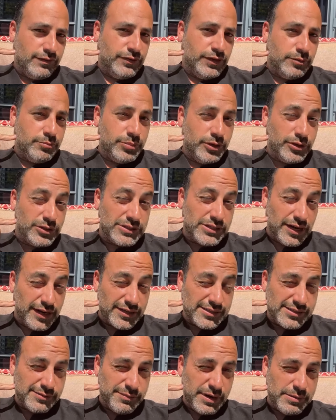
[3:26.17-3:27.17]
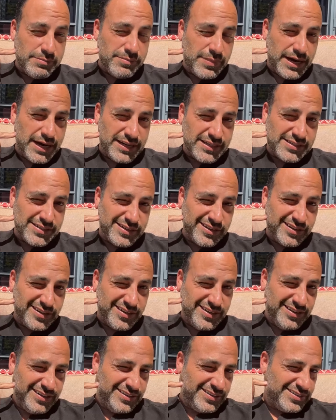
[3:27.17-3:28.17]
I've done Botox in my
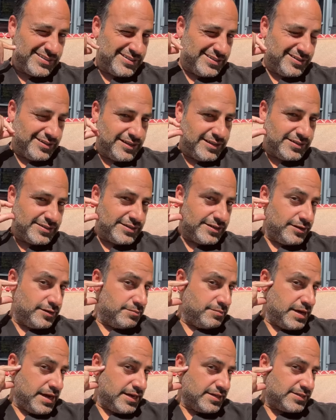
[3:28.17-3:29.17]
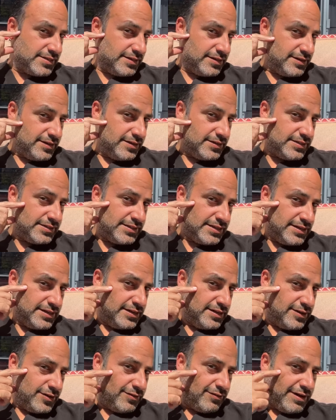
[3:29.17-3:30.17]
masseter. So these are your masseters
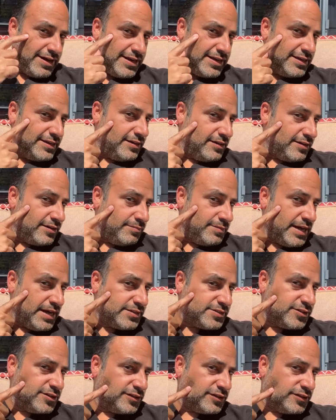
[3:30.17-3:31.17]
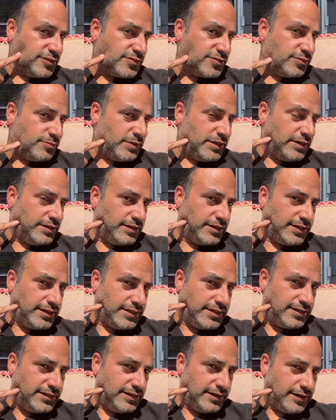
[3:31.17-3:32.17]
right here. Your masseter goes from here
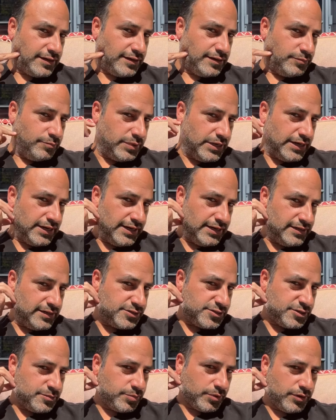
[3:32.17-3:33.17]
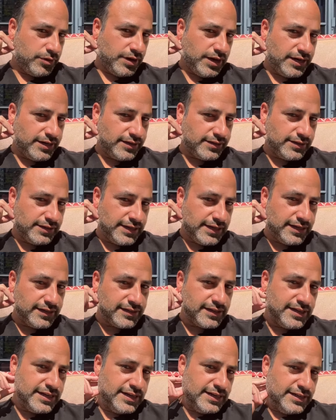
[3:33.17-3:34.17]
to here. Behind it's your parotid
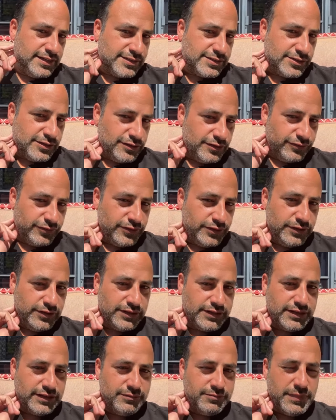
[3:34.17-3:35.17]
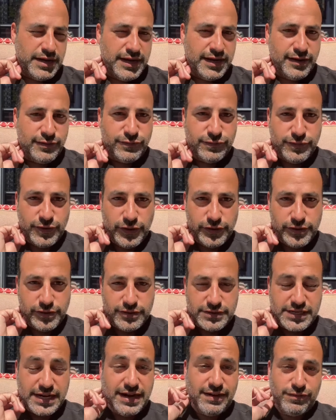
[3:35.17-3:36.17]
gland. So if you look in my
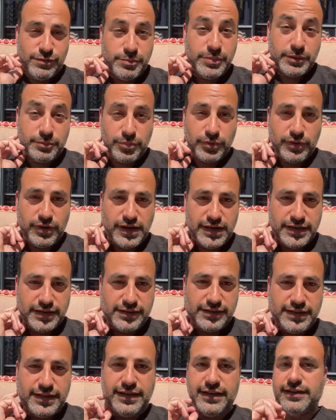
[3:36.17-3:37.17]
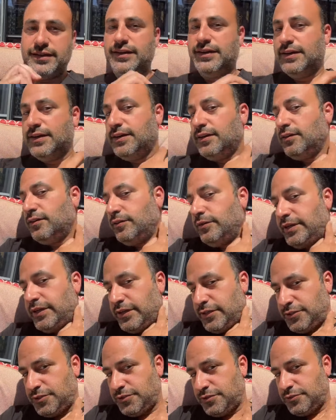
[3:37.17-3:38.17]
photos, I have a big parotid gland,
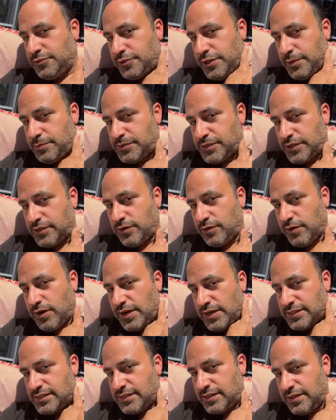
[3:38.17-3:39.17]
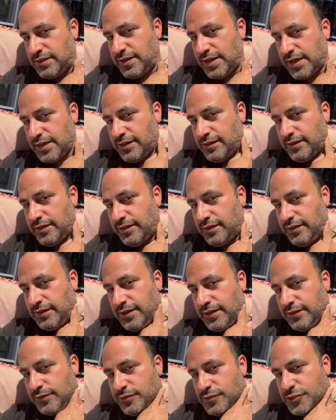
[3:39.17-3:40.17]
which drapes across the neck a little,
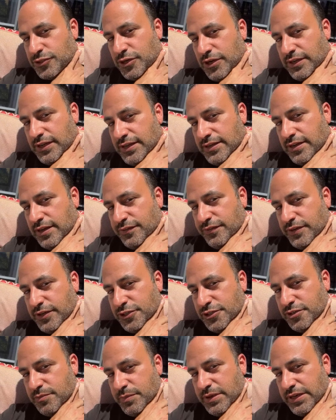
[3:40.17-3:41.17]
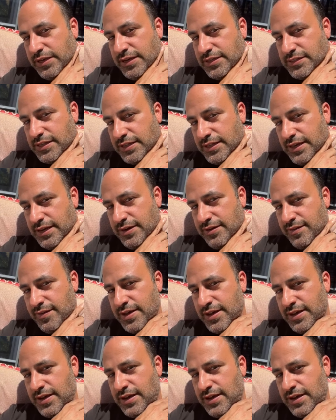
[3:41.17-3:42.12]
and I lose jawline definition because of that.